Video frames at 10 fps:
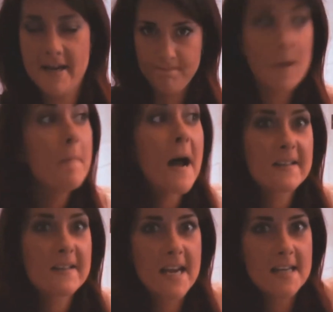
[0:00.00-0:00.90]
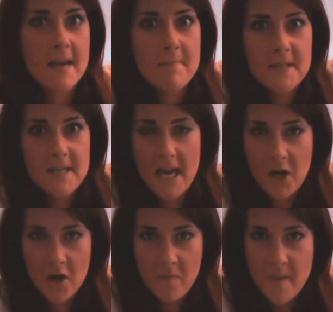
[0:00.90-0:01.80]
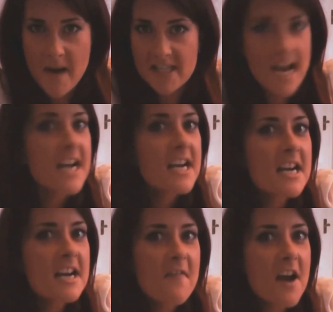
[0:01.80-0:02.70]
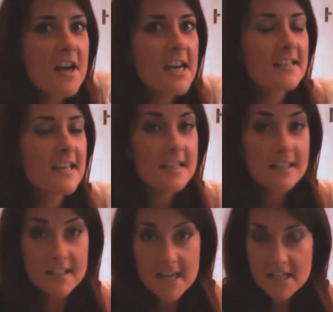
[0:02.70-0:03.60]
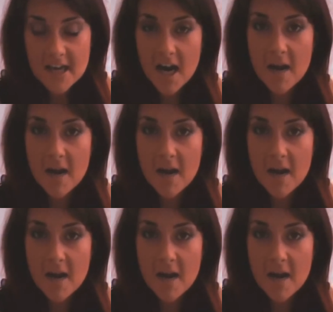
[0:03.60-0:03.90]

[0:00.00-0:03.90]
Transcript: The bus is empty. They could have picked any fucking seat in the entire